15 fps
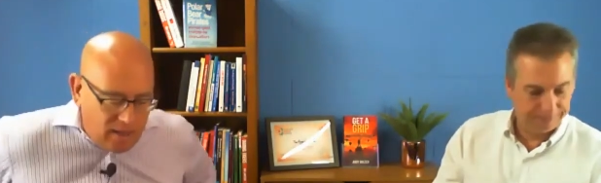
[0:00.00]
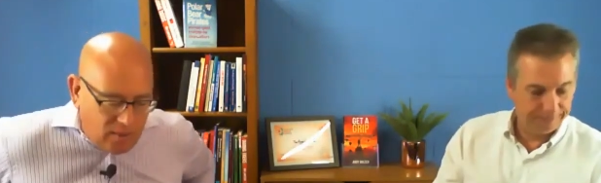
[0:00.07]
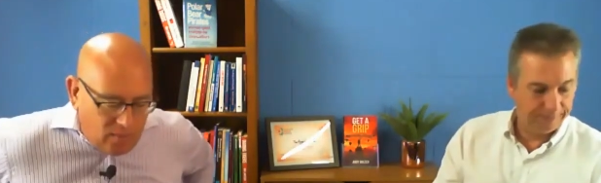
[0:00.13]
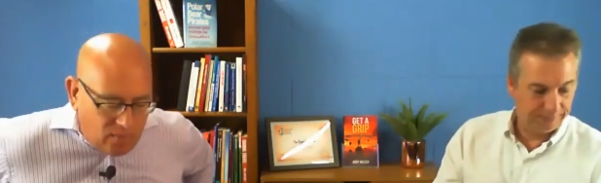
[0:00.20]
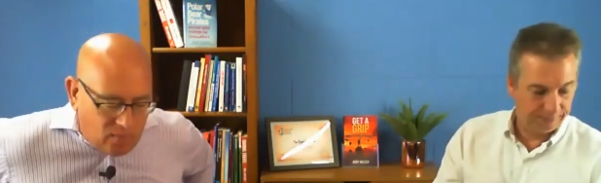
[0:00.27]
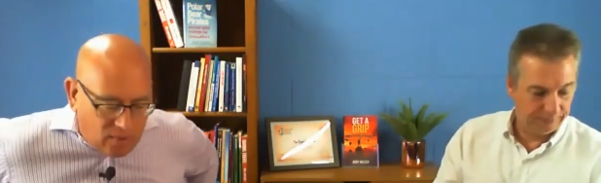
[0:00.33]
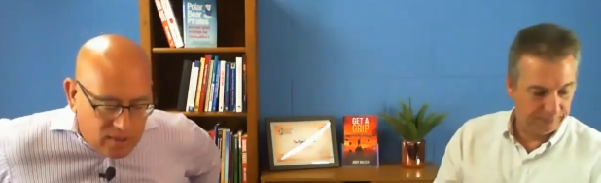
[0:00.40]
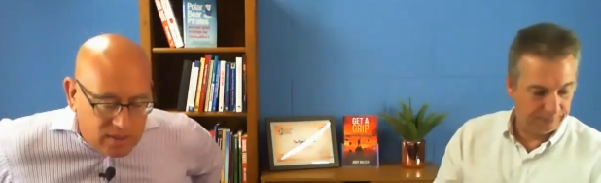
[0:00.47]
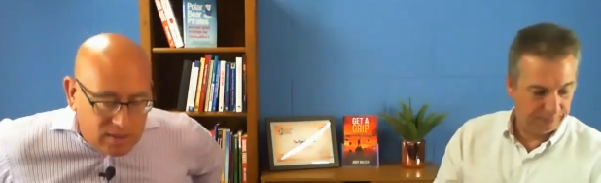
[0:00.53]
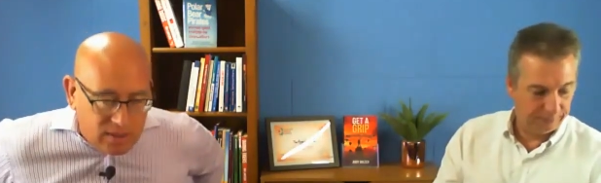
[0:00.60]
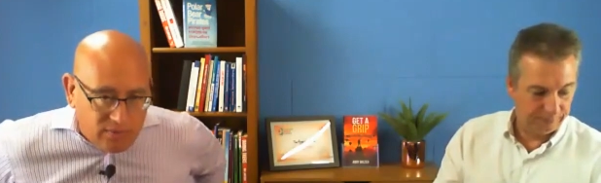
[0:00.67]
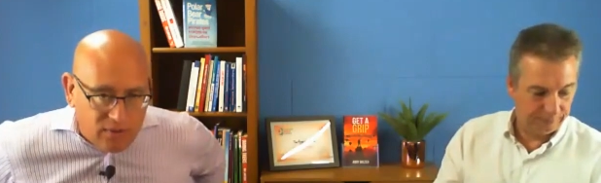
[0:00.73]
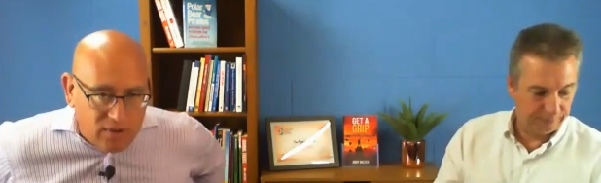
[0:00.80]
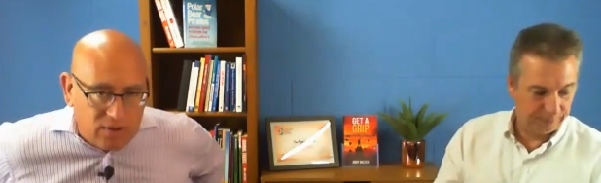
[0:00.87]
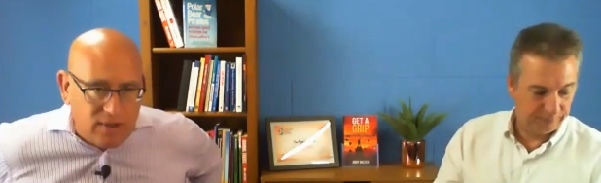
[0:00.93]
Speaker 1: Once
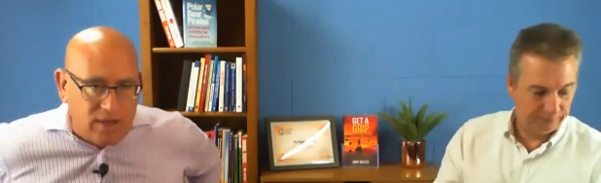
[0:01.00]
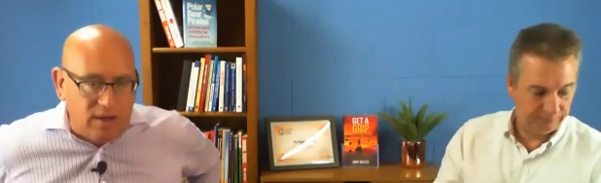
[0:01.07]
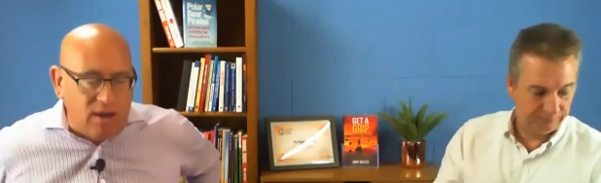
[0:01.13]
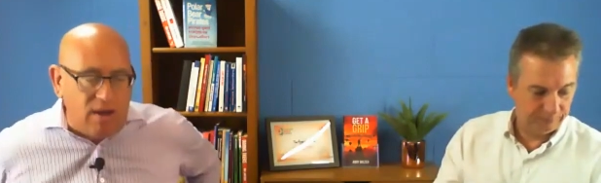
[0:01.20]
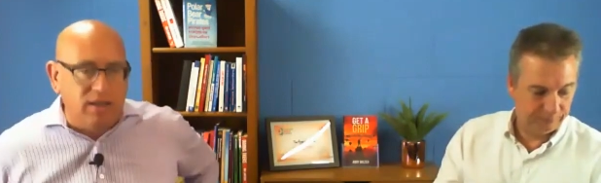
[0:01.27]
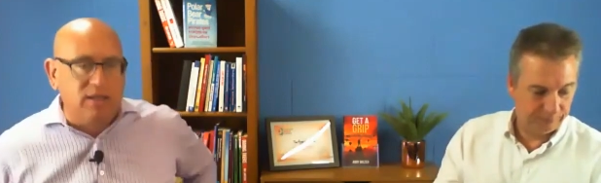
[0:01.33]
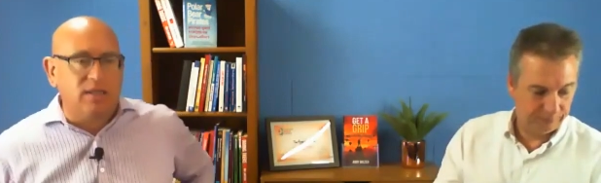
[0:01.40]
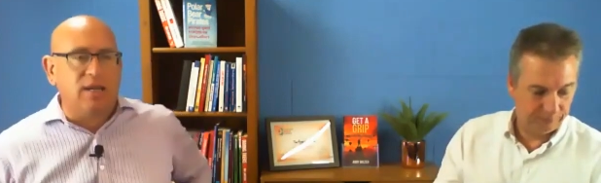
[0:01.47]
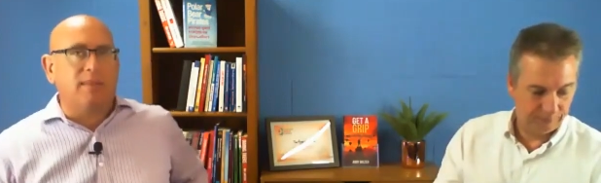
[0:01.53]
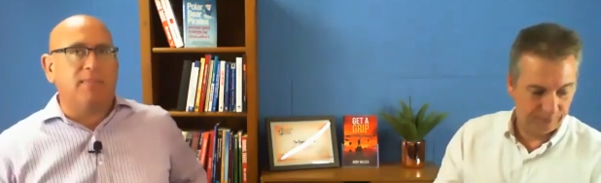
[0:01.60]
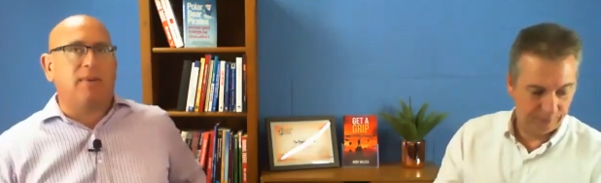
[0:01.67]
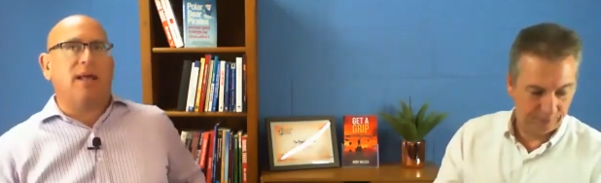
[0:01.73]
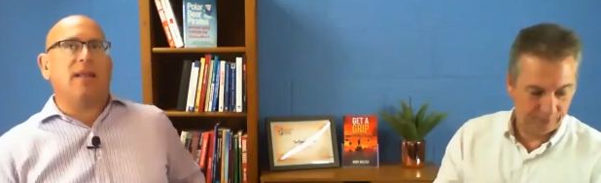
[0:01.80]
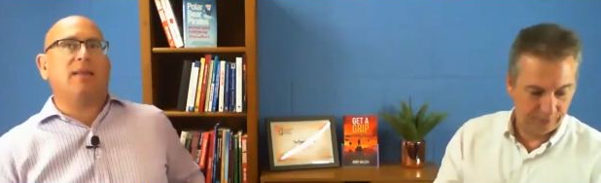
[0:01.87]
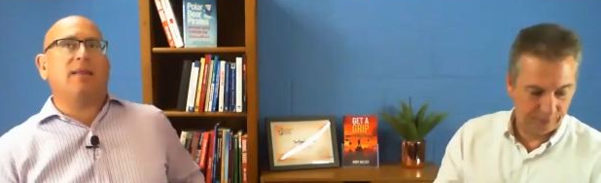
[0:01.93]
you've got a 90 day
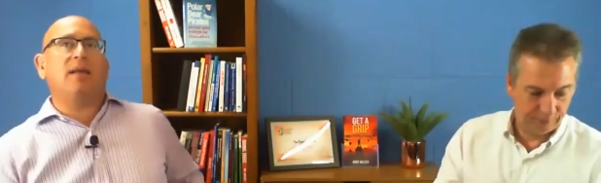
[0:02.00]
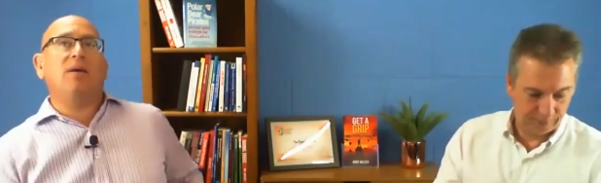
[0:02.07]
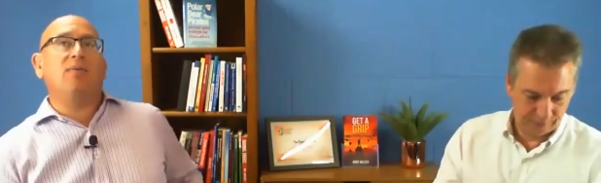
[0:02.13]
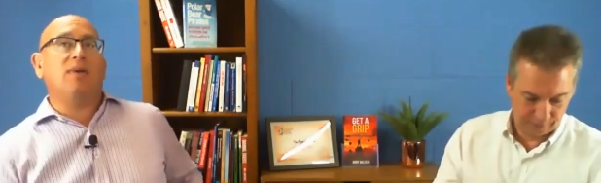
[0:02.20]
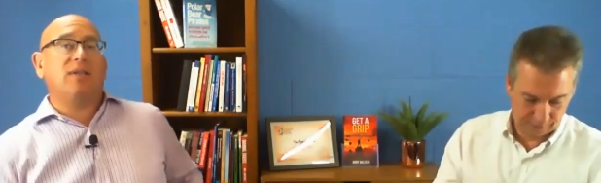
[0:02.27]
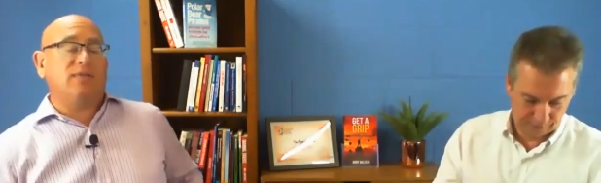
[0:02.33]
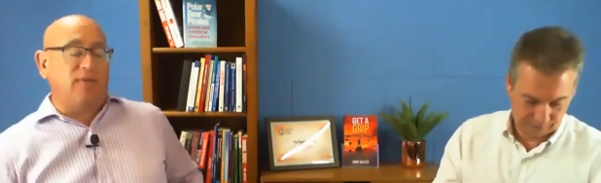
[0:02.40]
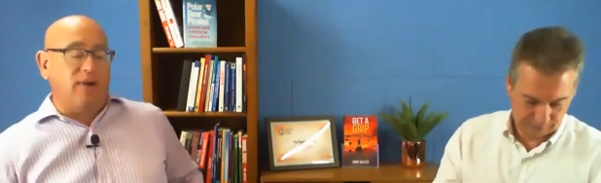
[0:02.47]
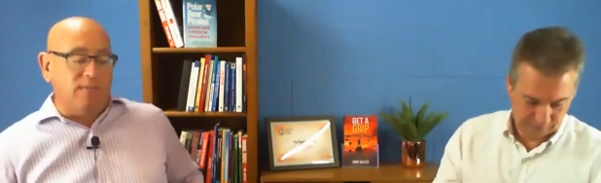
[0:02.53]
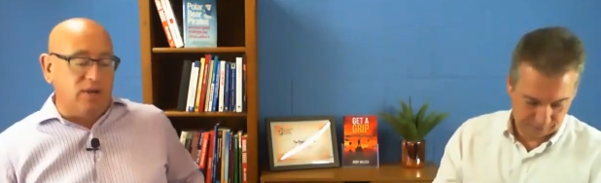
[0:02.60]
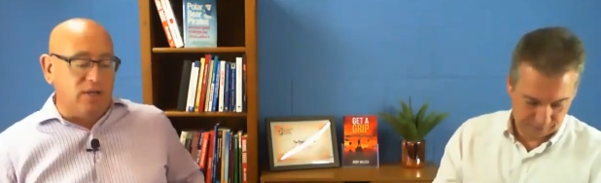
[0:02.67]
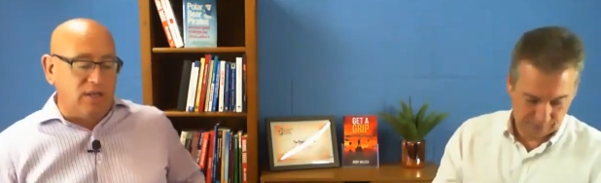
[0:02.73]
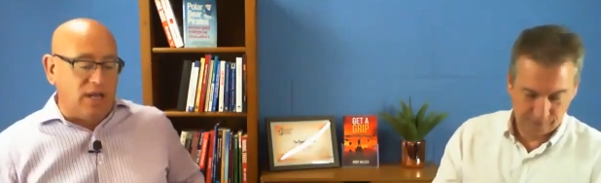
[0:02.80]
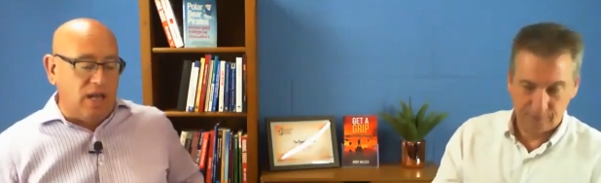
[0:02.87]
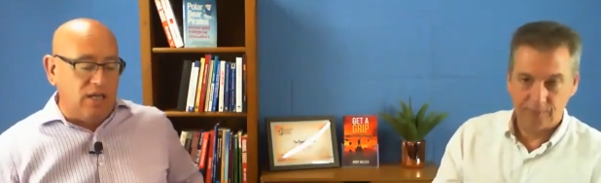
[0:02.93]
plan, though, it's very
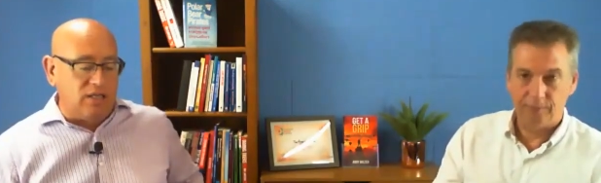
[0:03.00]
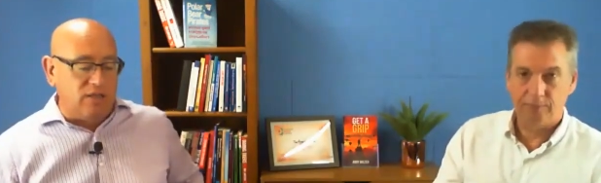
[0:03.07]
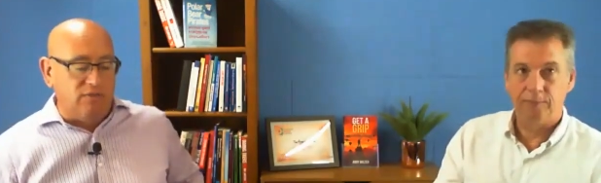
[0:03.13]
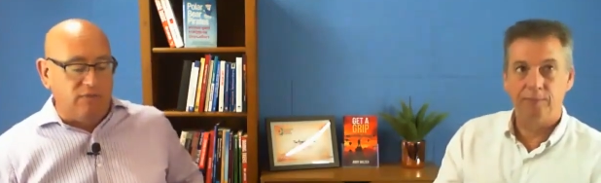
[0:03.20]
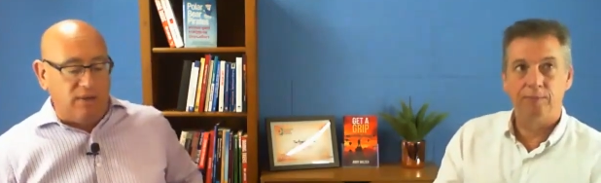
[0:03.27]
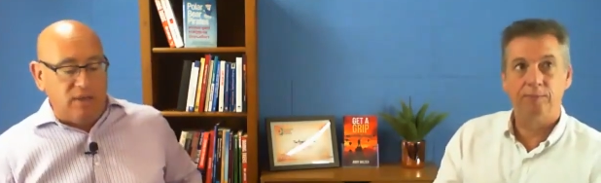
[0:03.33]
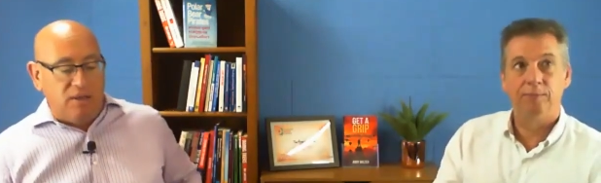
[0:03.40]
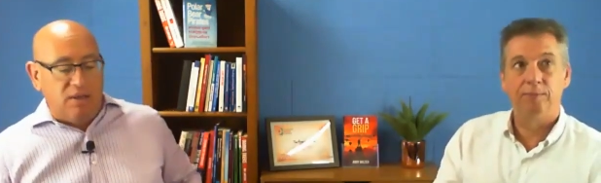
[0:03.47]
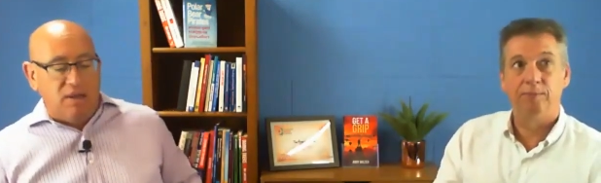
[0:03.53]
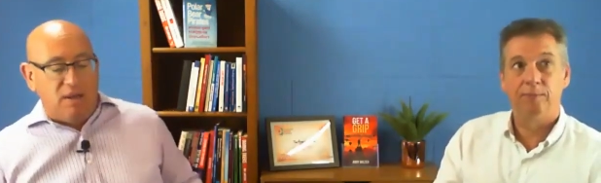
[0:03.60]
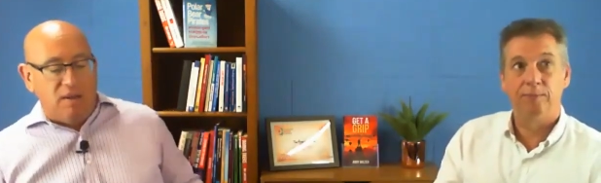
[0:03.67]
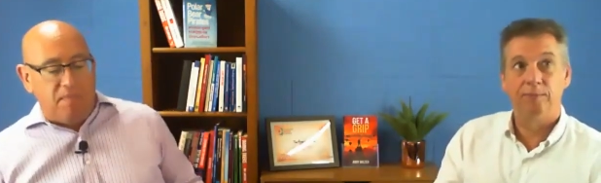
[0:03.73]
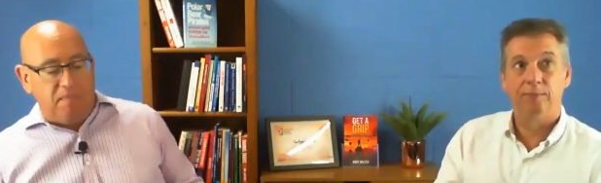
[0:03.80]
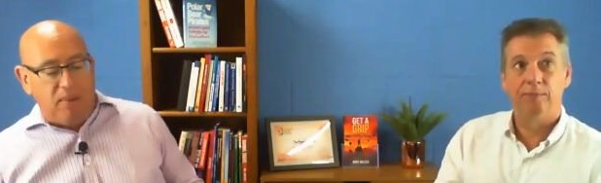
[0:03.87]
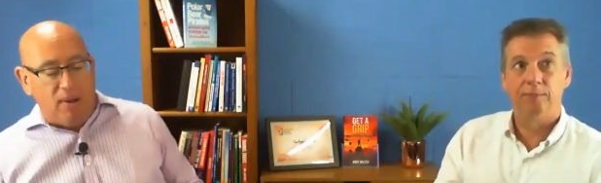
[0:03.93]
much a case of
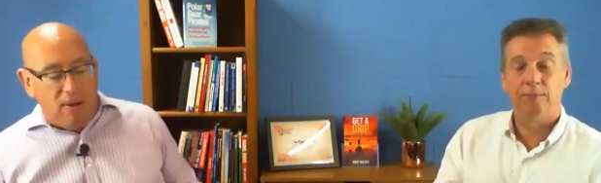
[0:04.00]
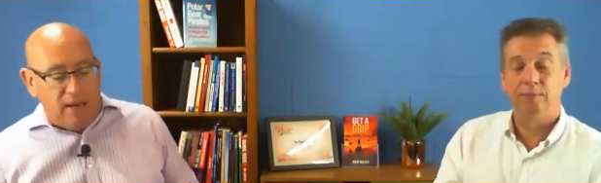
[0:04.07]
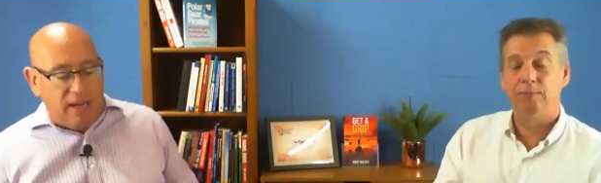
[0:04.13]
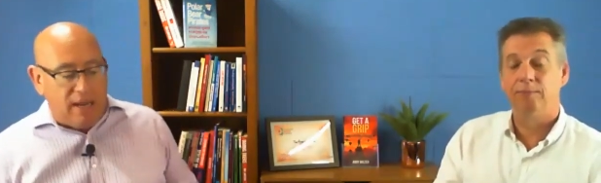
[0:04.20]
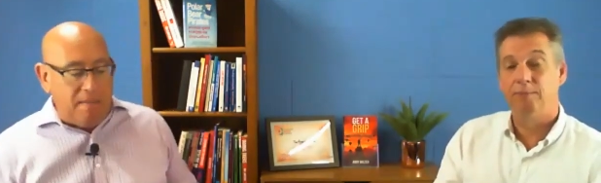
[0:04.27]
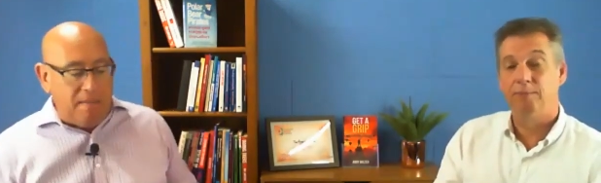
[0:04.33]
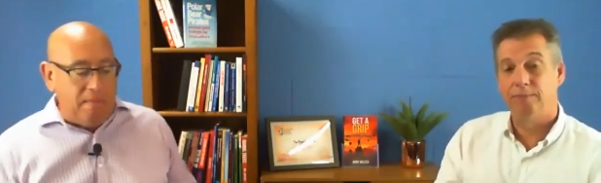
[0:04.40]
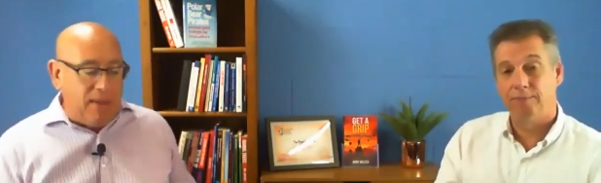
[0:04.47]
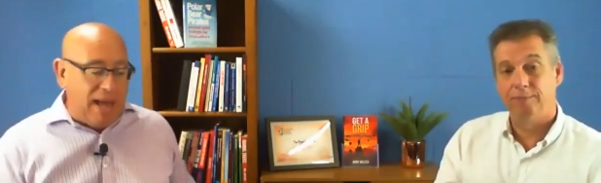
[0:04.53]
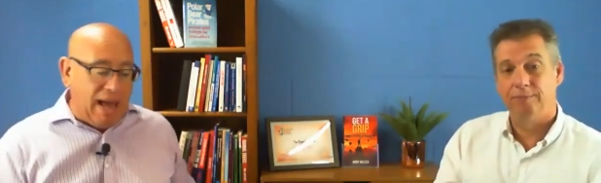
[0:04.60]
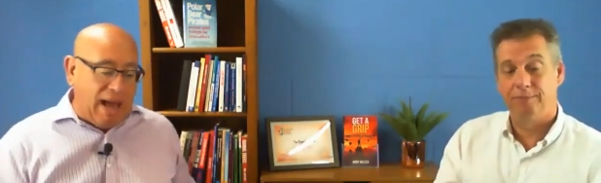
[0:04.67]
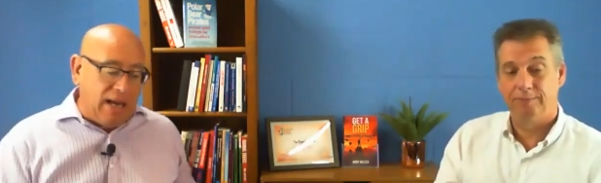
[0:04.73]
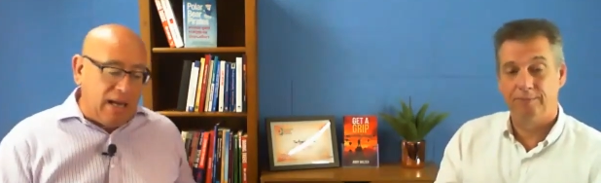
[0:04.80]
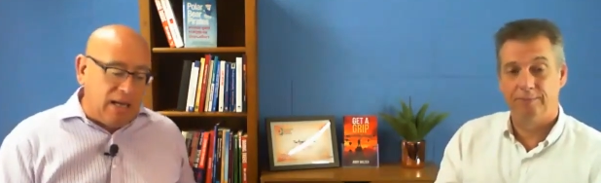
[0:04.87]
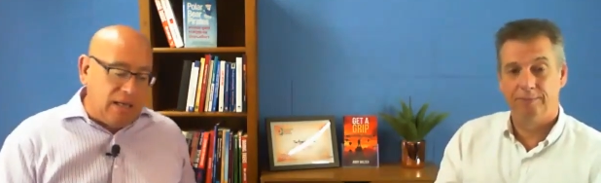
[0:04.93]
pulling it
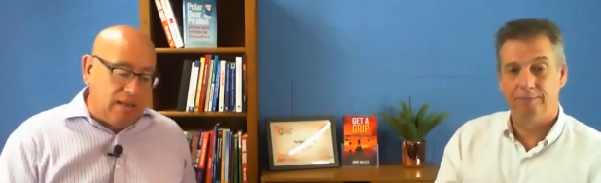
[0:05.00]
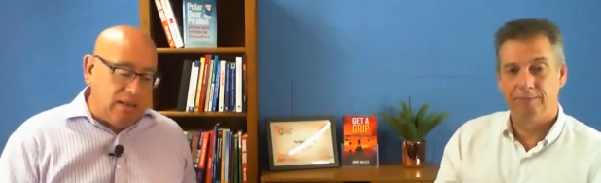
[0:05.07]
back